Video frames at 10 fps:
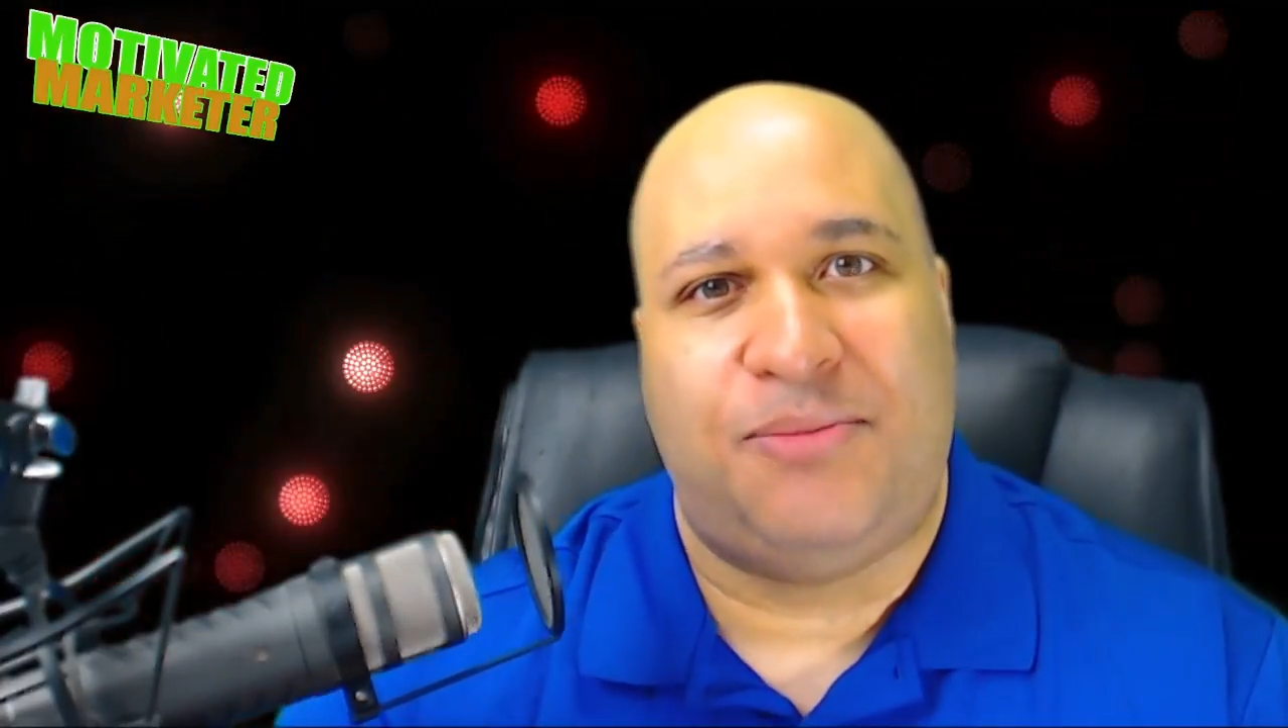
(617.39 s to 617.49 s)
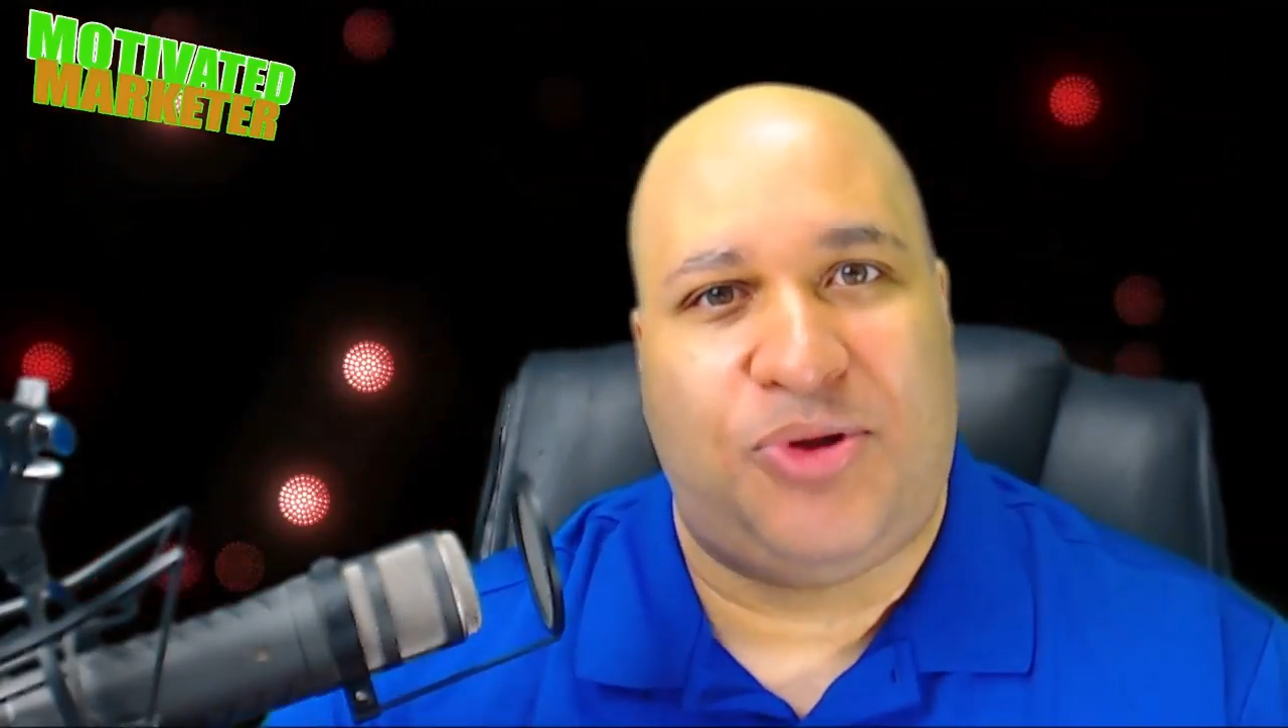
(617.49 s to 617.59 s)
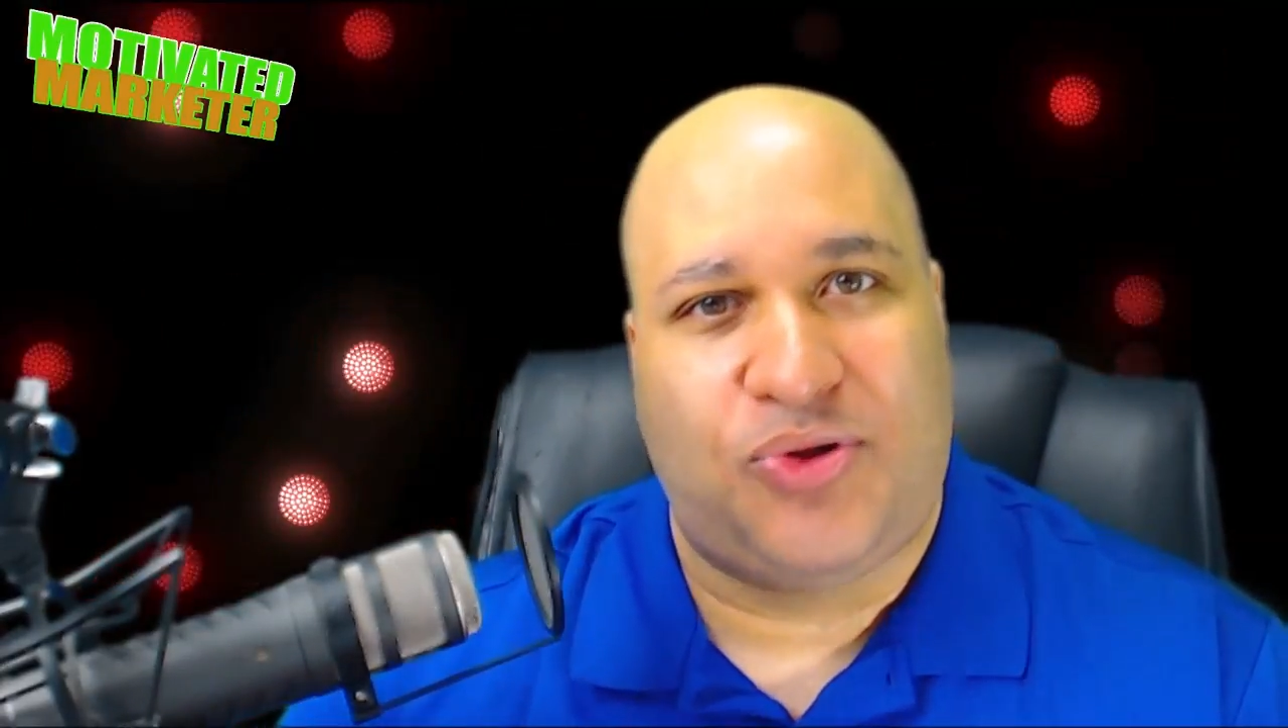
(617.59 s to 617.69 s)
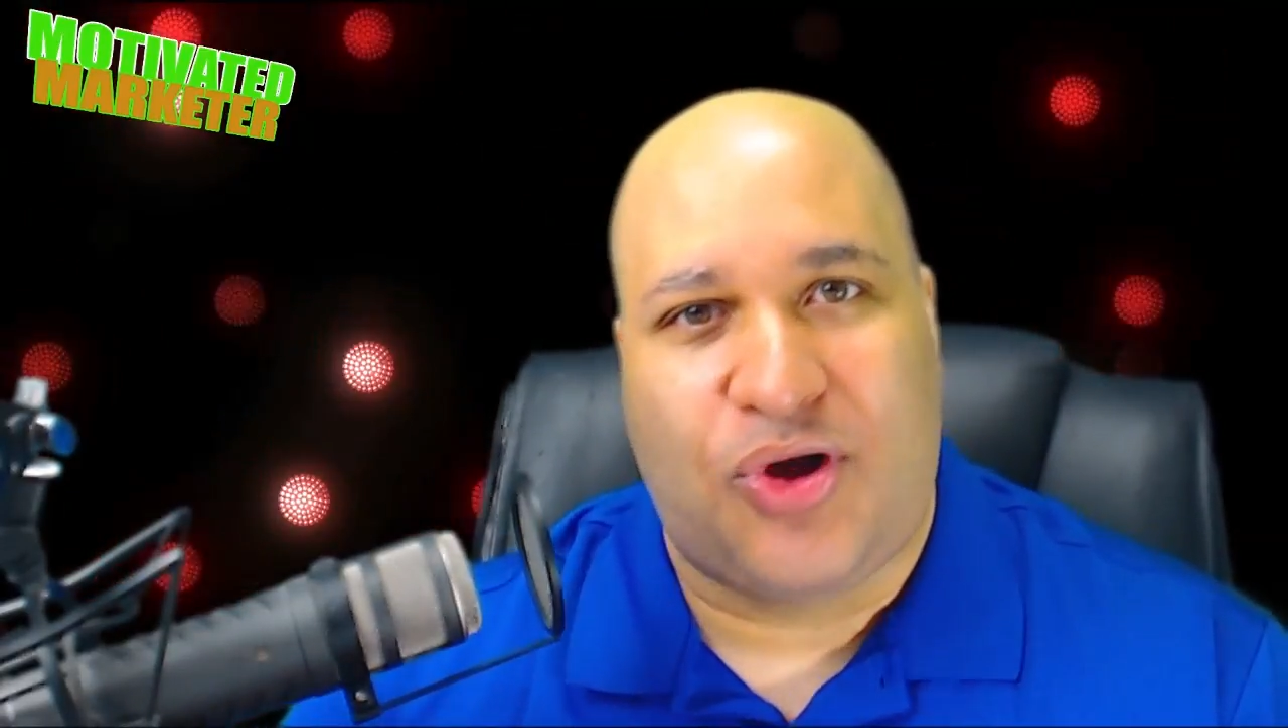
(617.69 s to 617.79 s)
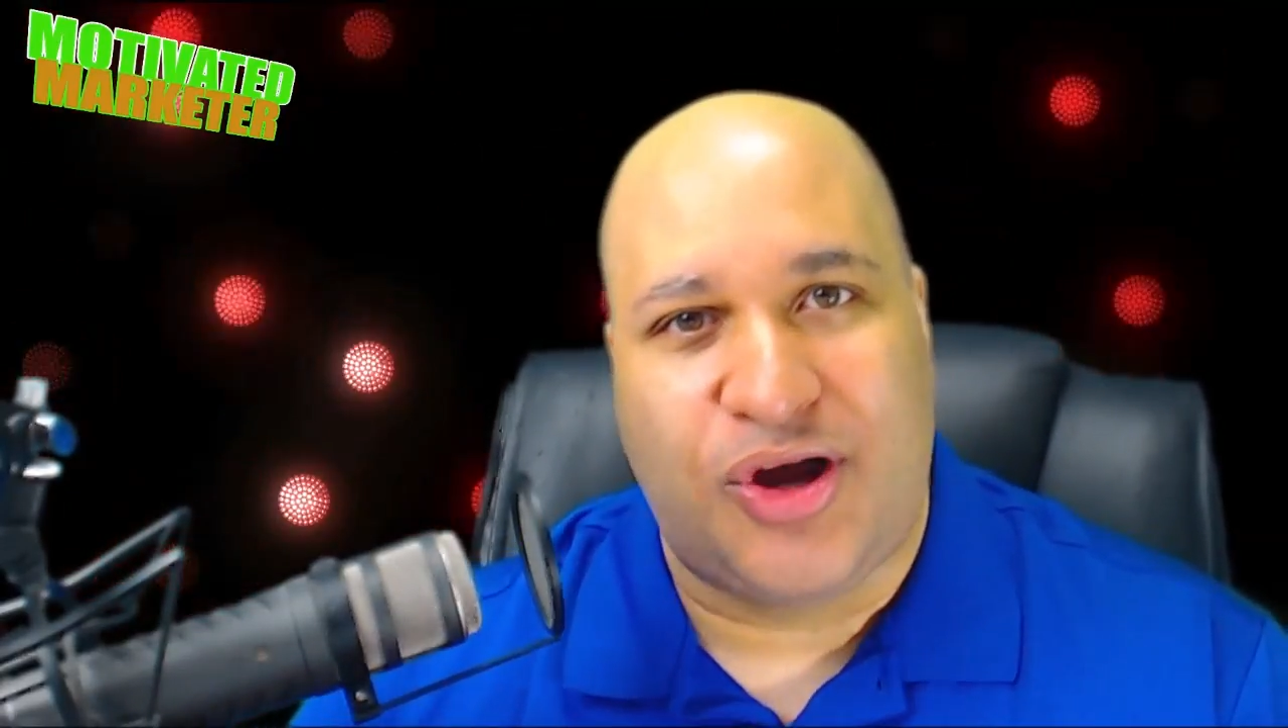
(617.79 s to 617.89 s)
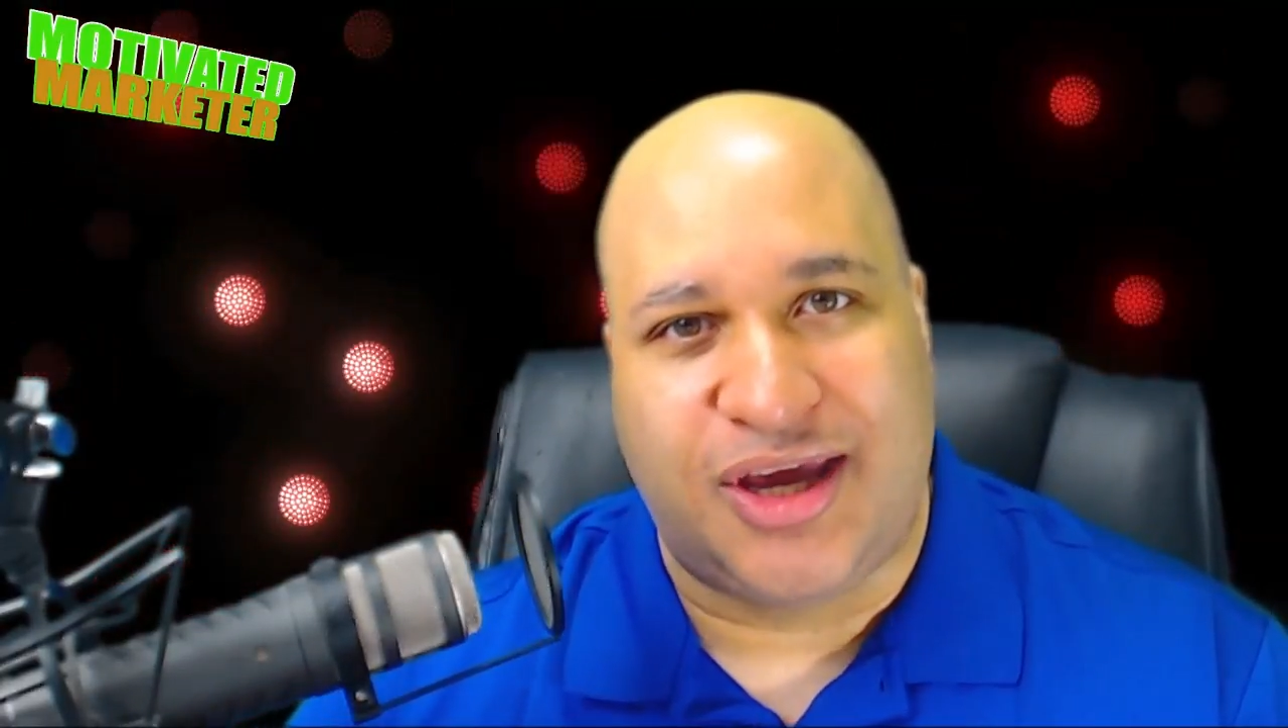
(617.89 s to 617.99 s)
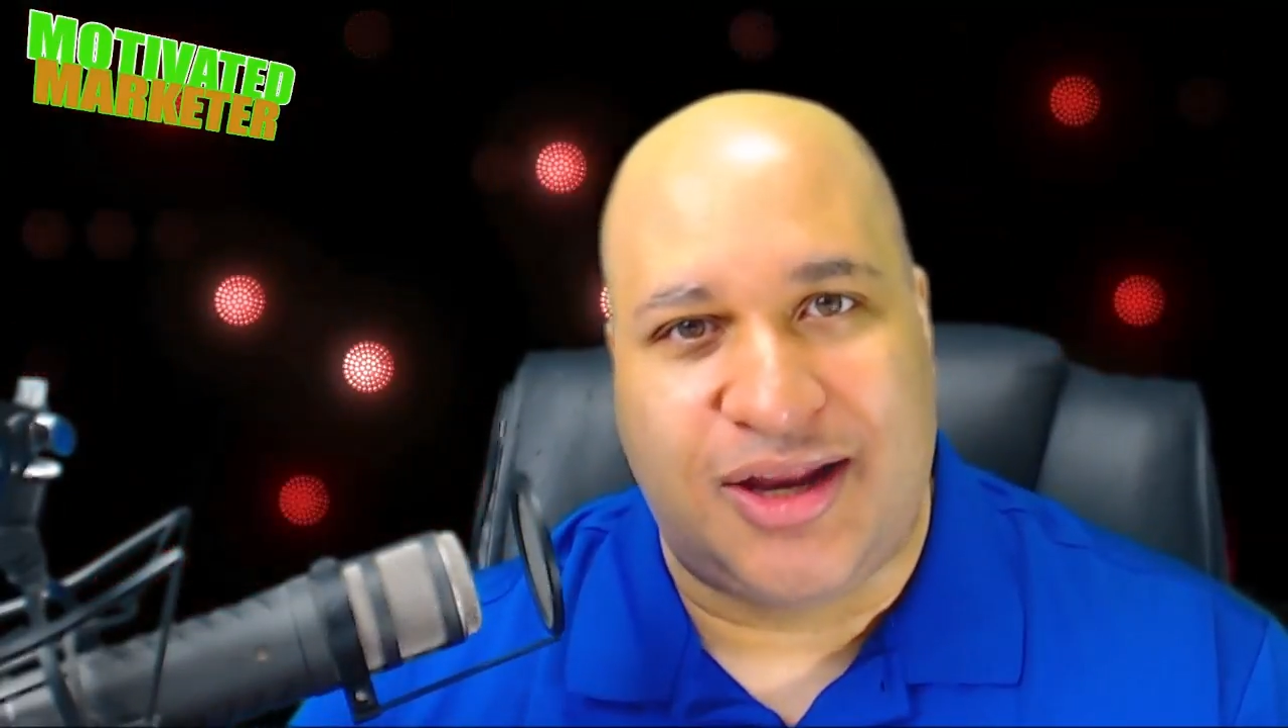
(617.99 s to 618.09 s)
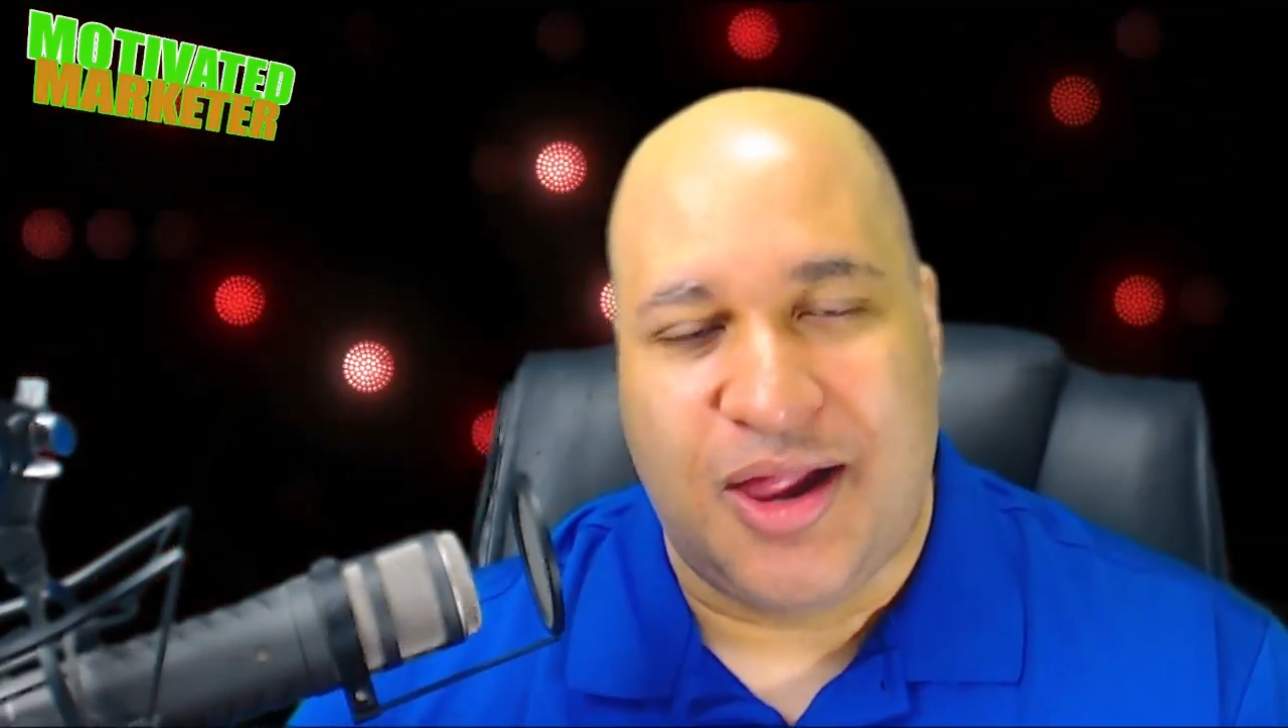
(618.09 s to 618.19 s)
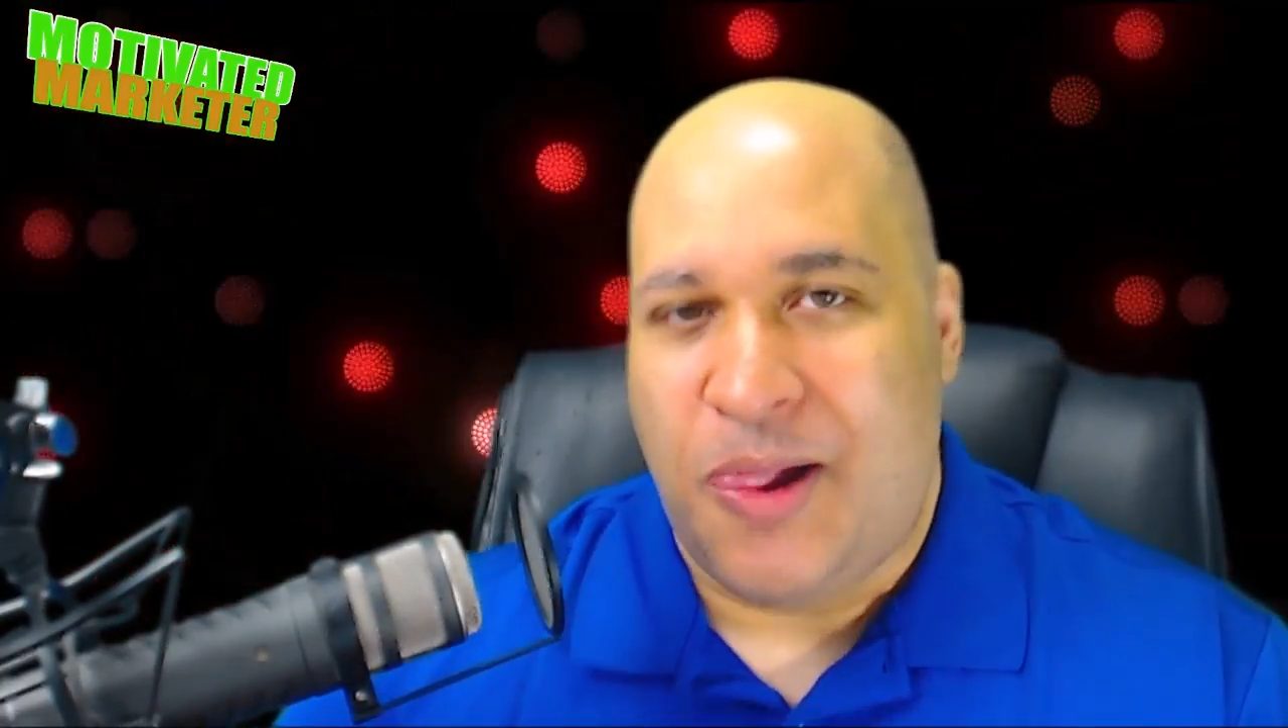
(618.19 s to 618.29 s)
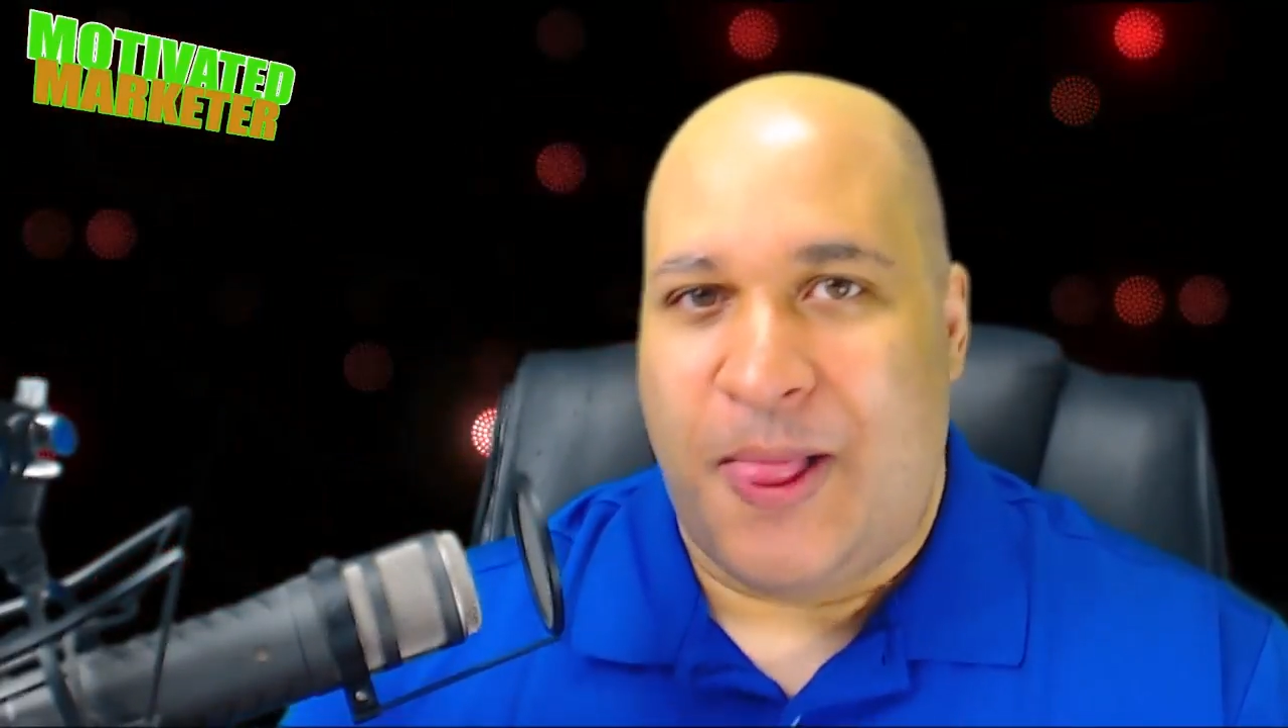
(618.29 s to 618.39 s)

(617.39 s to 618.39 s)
belong in